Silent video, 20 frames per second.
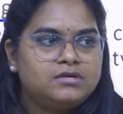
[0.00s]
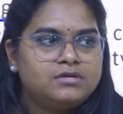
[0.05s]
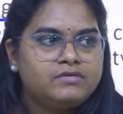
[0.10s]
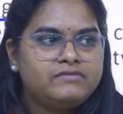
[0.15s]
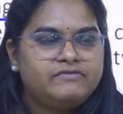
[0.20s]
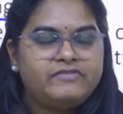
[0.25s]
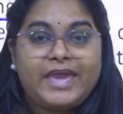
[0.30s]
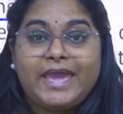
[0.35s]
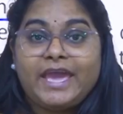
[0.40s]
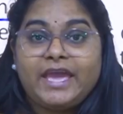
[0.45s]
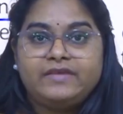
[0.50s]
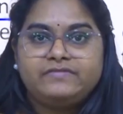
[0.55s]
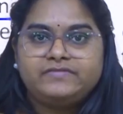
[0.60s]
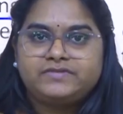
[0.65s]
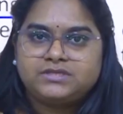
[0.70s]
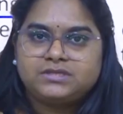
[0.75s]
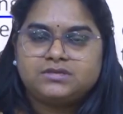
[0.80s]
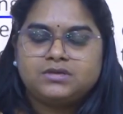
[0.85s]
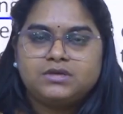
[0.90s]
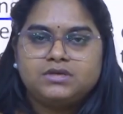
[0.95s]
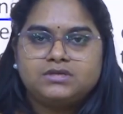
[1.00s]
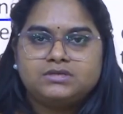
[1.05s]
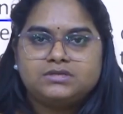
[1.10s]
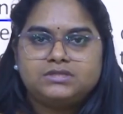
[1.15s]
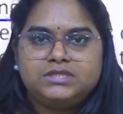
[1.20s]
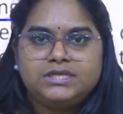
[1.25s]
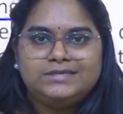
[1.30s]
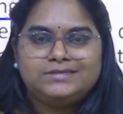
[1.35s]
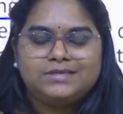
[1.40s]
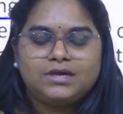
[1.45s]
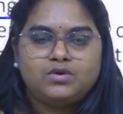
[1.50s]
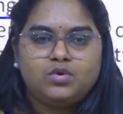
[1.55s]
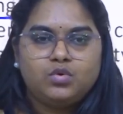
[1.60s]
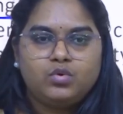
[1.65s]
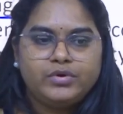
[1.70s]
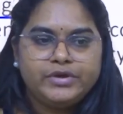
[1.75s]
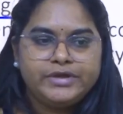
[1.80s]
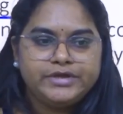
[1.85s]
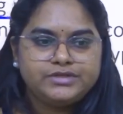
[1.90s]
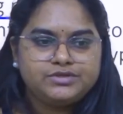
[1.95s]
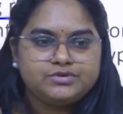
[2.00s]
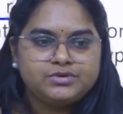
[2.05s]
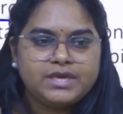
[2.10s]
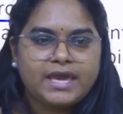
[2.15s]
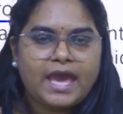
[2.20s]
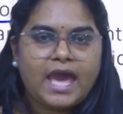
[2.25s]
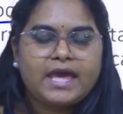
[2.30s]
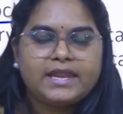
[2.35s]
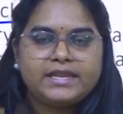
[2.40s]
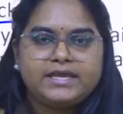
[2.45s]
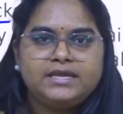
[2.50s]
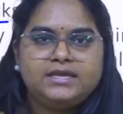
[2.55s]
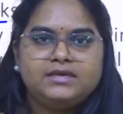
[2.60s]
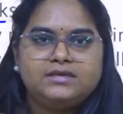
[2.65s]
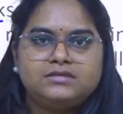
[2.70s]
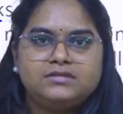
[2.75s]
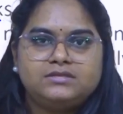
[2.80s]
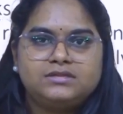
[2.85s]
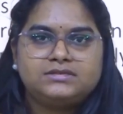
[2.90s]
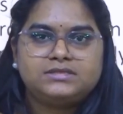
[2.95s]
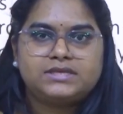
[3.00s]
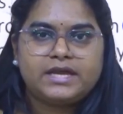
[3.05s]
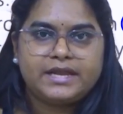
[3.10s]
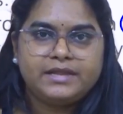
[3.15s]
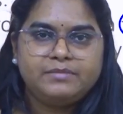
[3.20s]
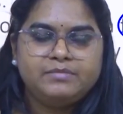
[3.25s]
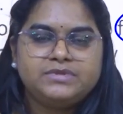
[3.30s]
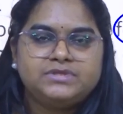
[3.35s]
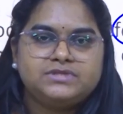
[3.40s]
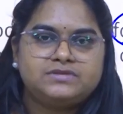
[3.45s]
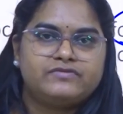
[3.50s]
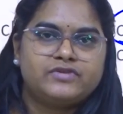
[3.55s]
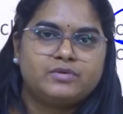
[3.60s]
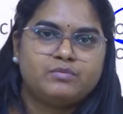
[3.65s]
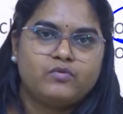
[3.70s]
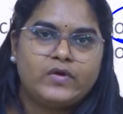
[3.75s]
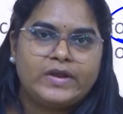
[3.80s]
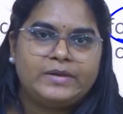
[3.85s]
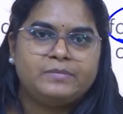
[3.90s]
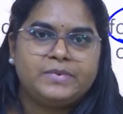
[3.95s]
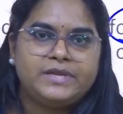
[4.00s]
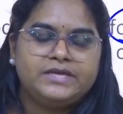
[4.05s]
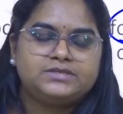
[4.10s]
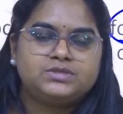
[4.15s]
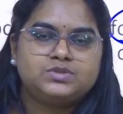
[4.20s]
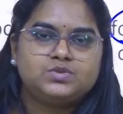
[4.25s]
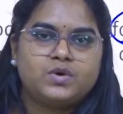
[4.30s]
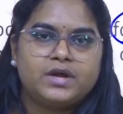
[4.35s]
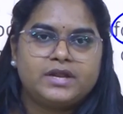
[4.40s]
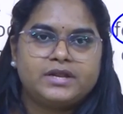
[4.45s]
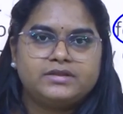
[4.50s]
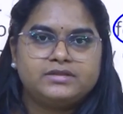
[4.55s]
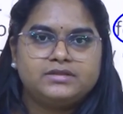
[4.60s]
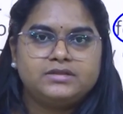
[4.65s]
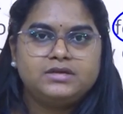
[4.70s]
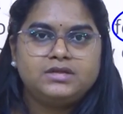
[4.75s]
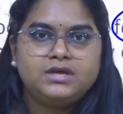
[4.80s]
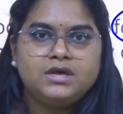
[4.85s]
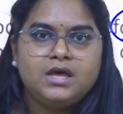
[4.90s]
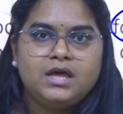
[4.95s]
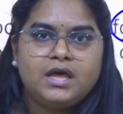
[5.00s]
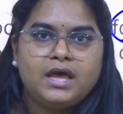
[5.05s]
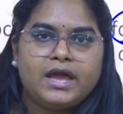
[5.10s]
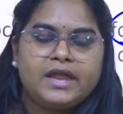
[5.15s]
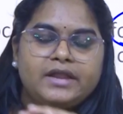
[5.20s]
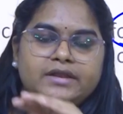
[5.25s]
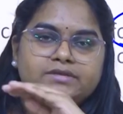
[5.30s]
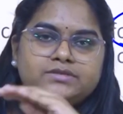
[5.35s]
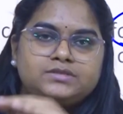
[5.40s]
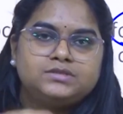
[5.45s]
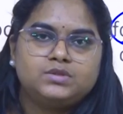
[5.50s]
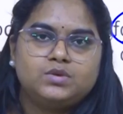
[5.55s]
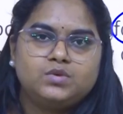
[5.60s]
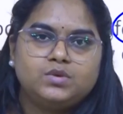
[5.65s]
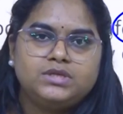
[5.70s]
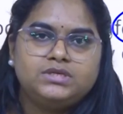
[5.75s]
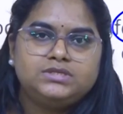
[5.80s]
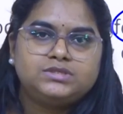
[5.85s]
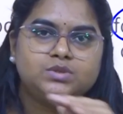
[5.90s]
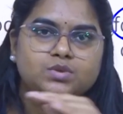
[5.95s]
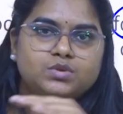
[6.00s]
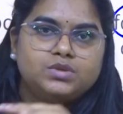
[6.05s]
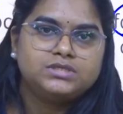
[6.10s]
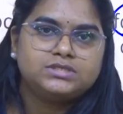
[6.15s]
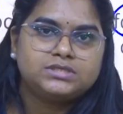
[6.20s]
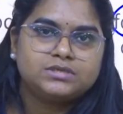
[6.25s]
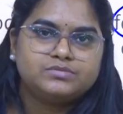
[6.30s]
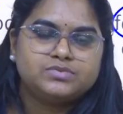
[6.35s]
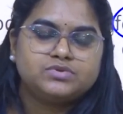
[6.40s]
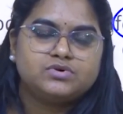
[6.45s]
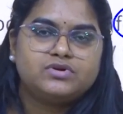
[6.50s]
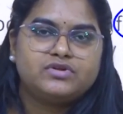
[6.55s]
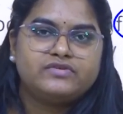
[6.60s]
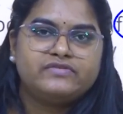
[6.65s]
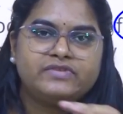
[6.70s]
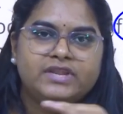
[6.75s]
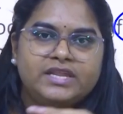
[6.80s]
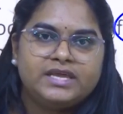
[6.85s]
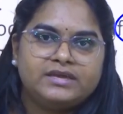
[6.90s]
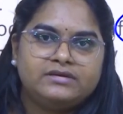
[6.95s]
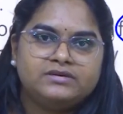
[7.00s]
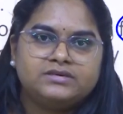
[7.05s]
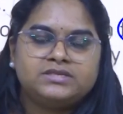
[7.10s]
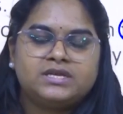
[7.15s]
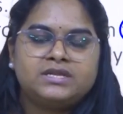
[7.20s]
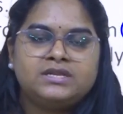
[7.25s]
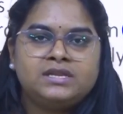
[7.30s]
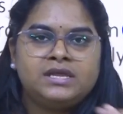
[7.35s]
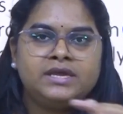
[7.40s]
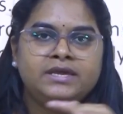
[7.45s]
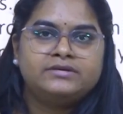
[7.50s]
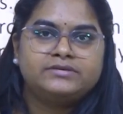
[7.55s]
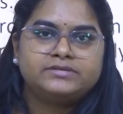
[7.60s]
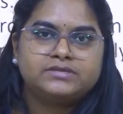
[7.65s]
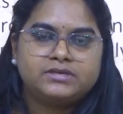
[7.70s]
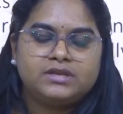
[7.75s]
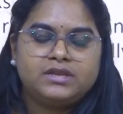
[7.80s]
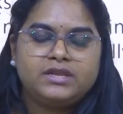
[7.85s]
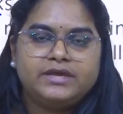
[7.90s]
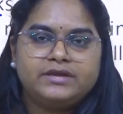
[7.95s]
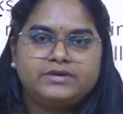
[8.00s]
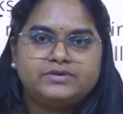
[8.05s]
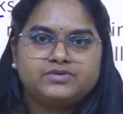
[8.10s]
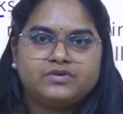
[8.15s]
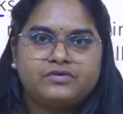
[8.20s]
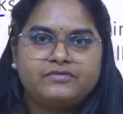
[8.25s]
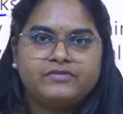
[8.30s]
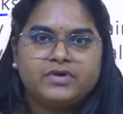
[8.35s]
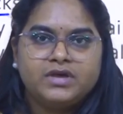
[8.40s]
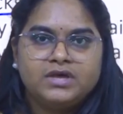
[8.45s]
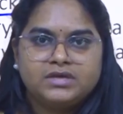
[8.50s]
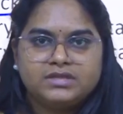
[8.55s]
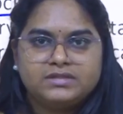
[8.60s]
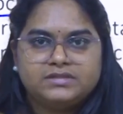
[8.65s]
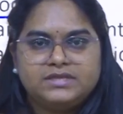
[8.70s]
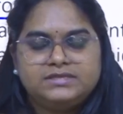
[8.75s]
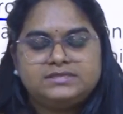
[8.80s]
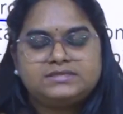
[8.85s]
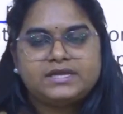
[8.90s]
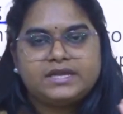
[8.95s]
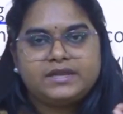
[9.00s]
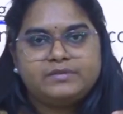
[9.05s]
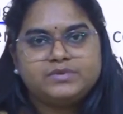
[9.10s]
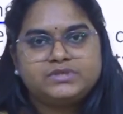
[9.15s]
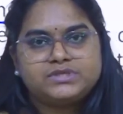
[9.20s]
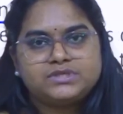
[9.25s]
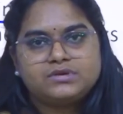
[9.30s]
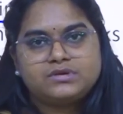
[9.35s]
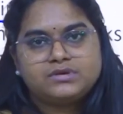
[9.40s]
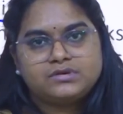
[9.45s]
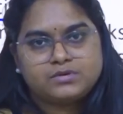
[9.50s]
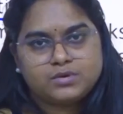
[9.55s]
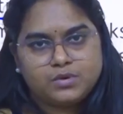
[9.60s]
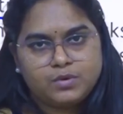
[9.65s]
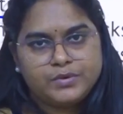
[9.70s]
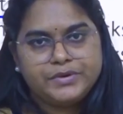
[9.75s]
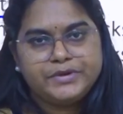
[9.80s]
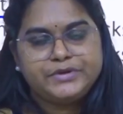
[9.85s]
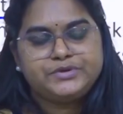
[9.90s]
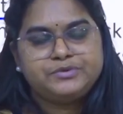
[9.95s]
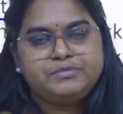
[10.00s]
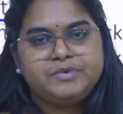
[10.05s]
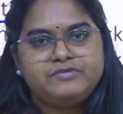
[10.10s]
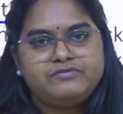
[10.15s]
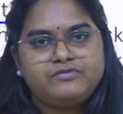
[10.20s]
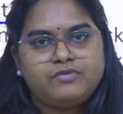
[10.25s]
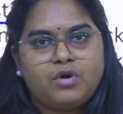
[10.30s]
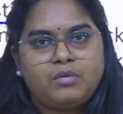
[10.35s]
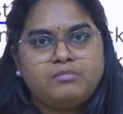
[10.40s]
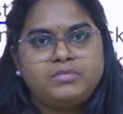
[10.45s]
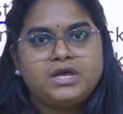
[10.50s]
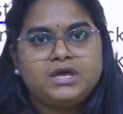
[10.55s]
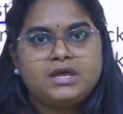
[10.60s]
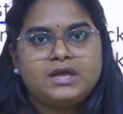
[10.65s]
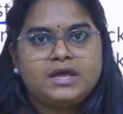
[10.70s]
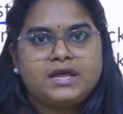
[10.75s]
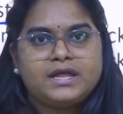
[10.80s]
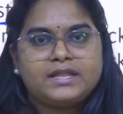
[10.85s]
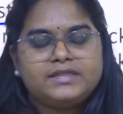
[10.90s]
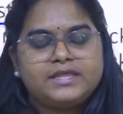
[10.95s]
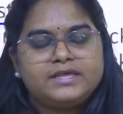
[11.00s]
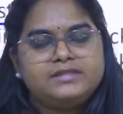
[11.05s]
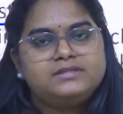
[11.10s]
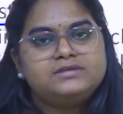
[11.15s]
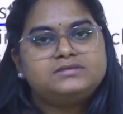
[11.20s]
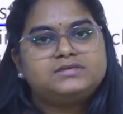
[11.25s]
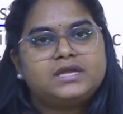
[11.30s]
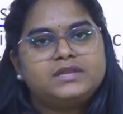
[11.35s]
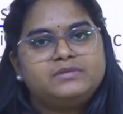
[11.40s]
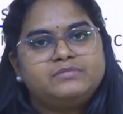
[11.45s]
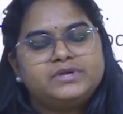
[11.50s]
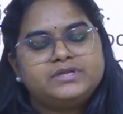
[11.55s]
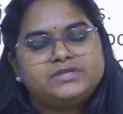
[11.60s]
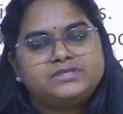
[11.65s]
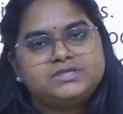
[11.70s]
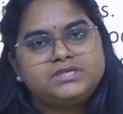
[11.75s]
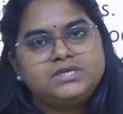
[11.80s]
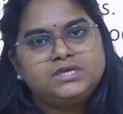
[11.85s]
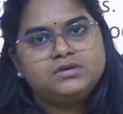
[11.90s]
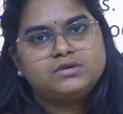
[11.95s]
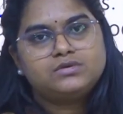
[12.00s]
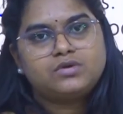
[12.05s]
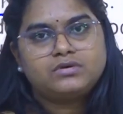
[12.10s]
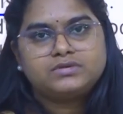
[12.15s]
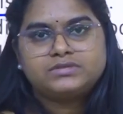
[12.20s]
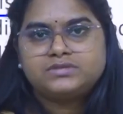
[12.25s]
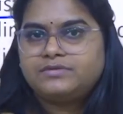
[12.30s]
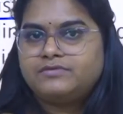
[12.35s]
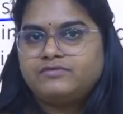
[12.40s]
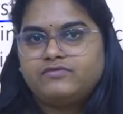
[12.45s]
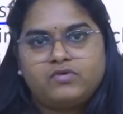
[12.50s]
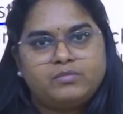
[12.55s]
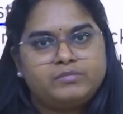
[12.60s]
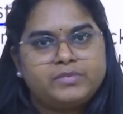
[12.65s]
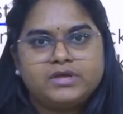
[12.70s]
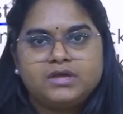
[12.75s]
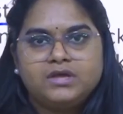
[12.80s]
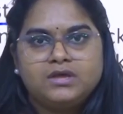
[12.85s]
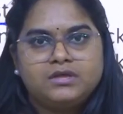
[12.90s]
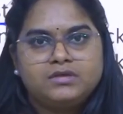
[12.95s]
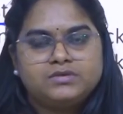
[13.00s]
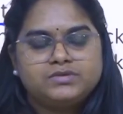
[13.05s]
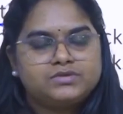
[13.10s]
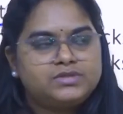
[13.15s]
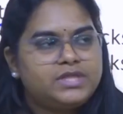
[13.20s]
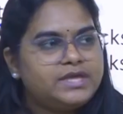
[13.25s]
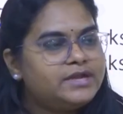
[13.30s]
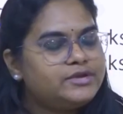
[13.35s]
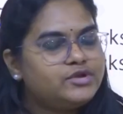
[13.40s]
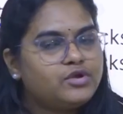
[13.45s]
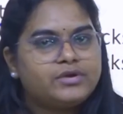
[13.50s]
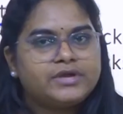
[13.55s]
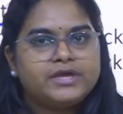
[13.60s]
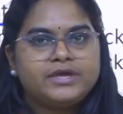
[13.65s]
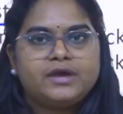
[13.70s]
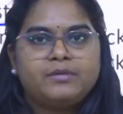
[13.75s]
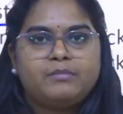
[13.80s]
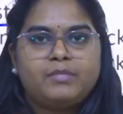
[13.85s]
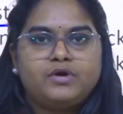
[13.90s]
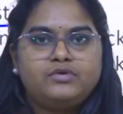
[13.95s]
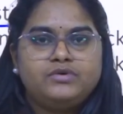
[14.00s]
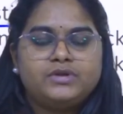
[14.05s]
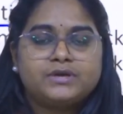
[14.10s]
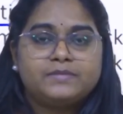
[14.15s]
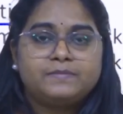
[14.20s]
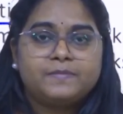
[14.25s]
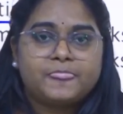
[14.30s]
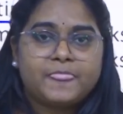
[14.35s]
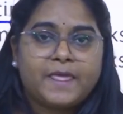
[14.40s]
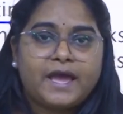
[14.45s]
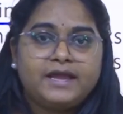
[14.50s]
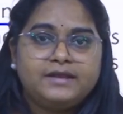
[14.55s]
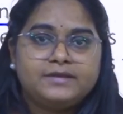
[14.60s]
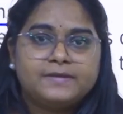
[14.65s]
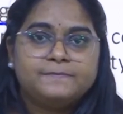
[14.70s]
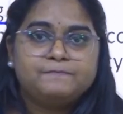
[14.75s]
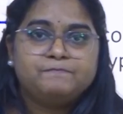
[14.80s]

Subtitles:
waves, these are going to carry the sediments from one place to another, and slowly some sort of layers of these sediments are going to be formed, and then the sedimentary rocks are talking about that